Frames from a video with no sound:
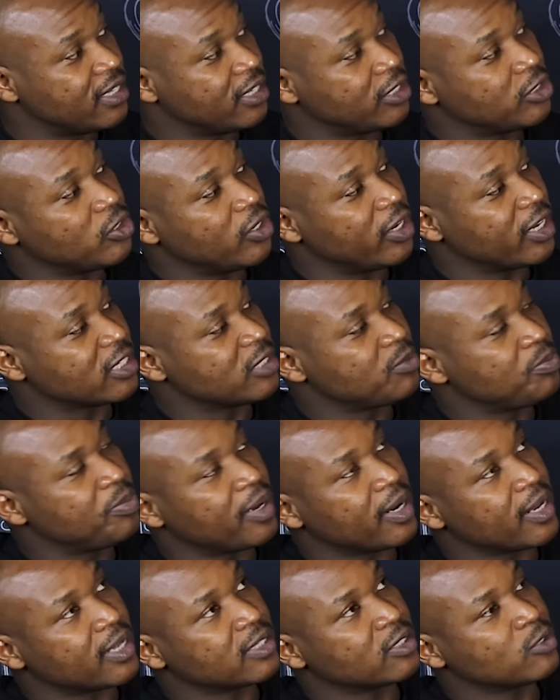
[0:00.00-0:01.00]
that you
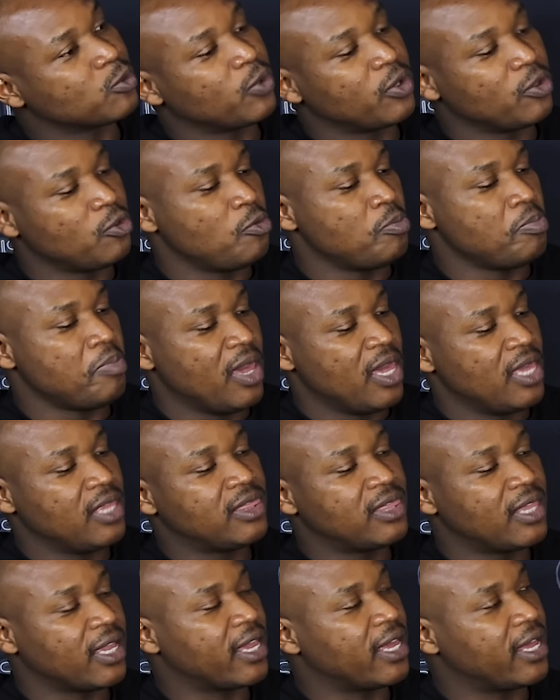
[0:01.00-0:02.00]
experienced when you
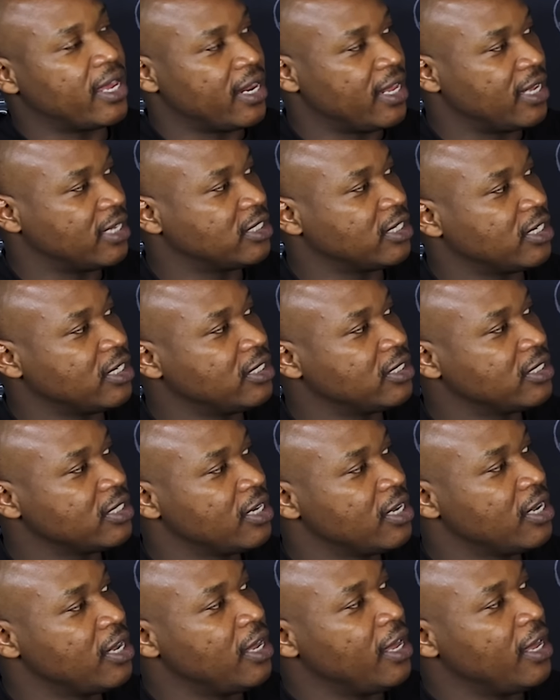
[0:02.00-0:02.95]
made the career change,